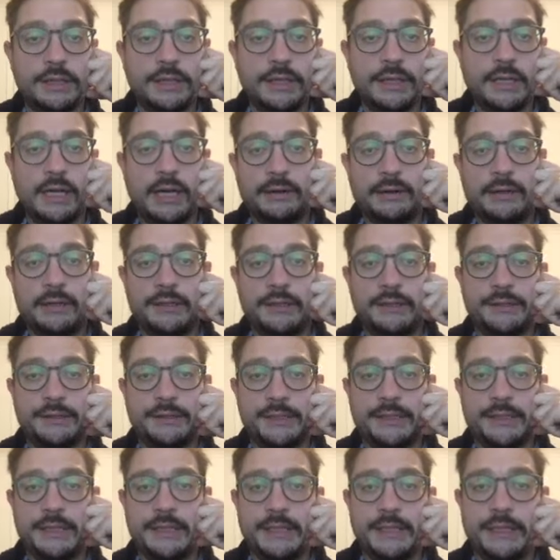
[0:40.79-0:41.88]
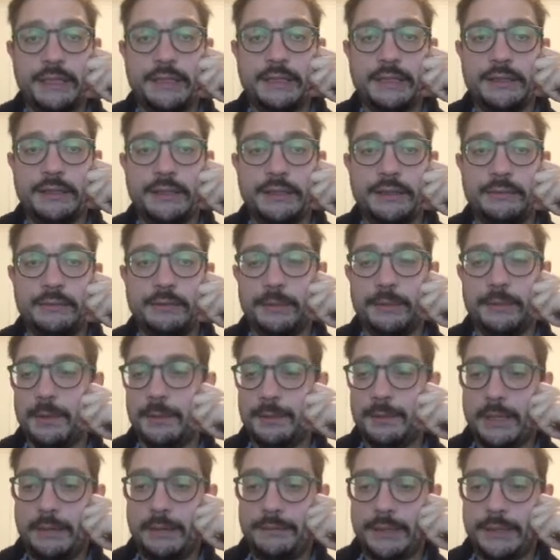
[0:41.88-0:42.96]
I'm gonna sync it with my
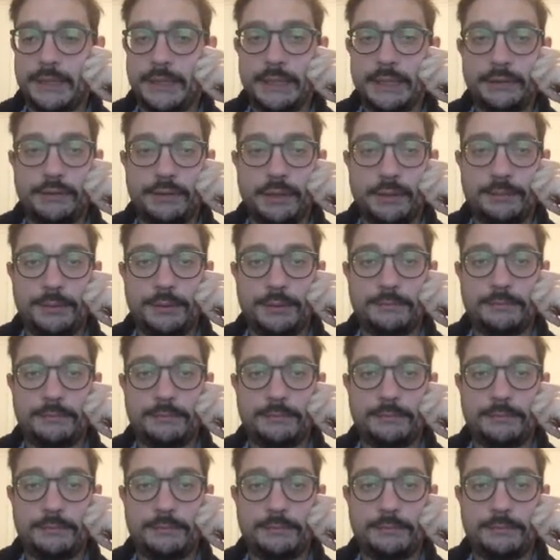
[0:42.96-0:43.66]
private Git repo,